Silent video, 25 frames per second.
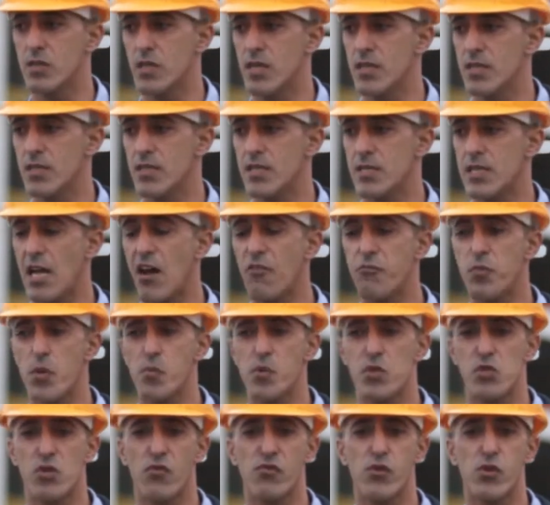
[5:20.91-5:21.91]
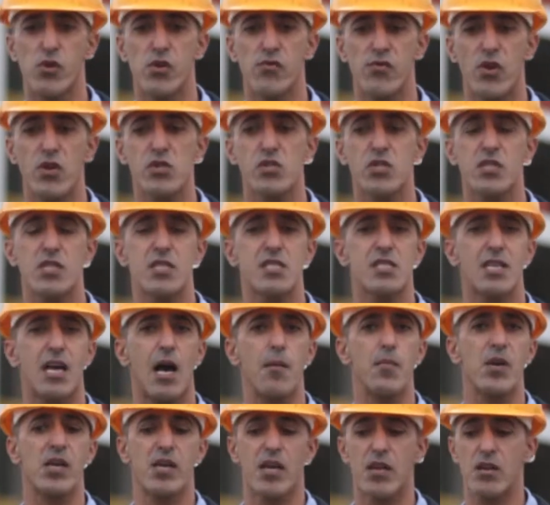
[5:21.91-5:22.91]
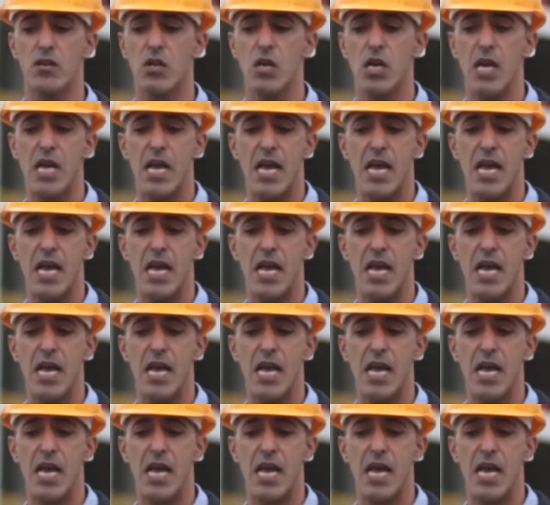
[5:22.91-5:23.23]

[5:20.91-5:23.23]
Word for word: and, staff members of the universities coming and,